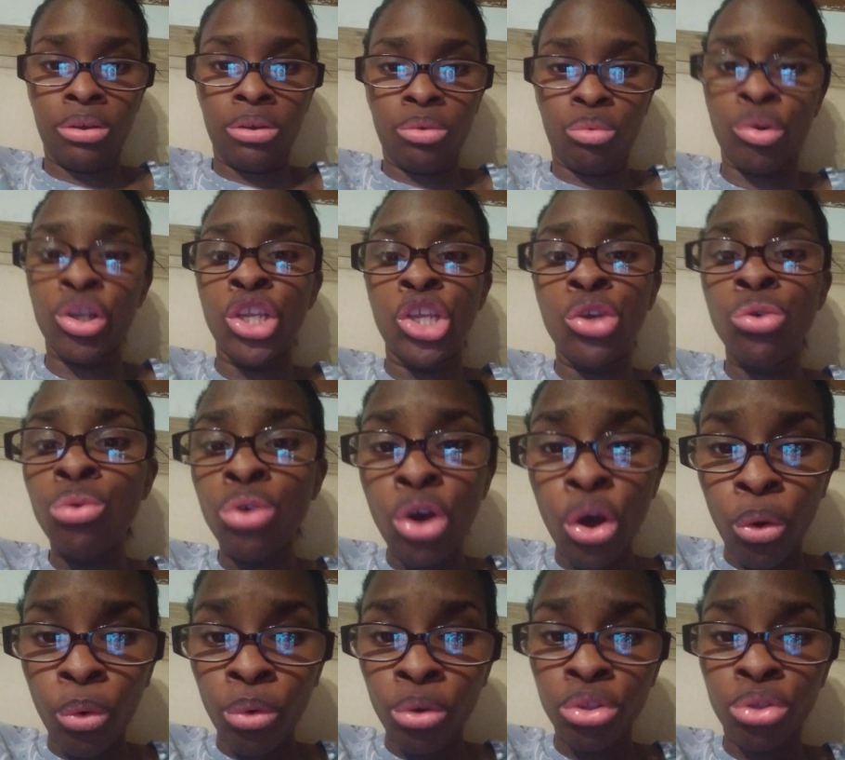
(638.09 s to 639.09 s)
When you
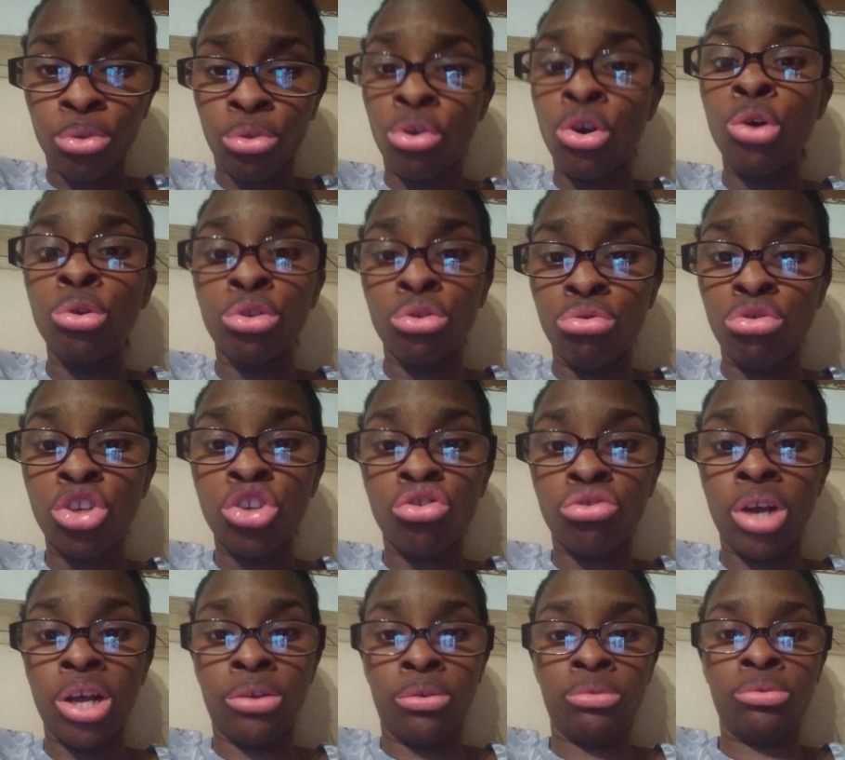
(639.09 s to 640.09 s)
go through
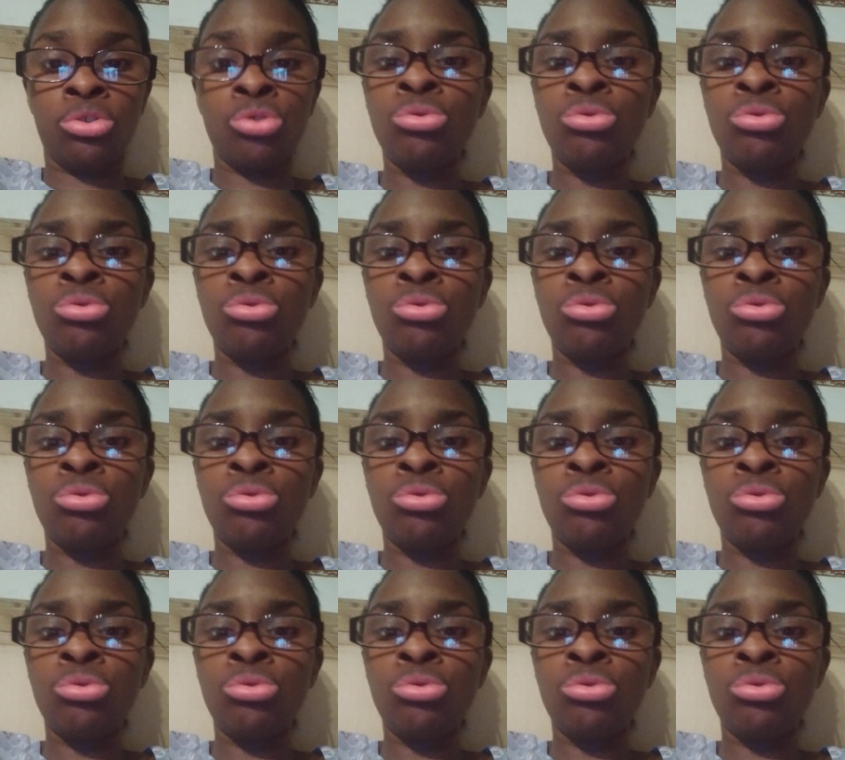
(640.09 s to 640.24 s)
struggles?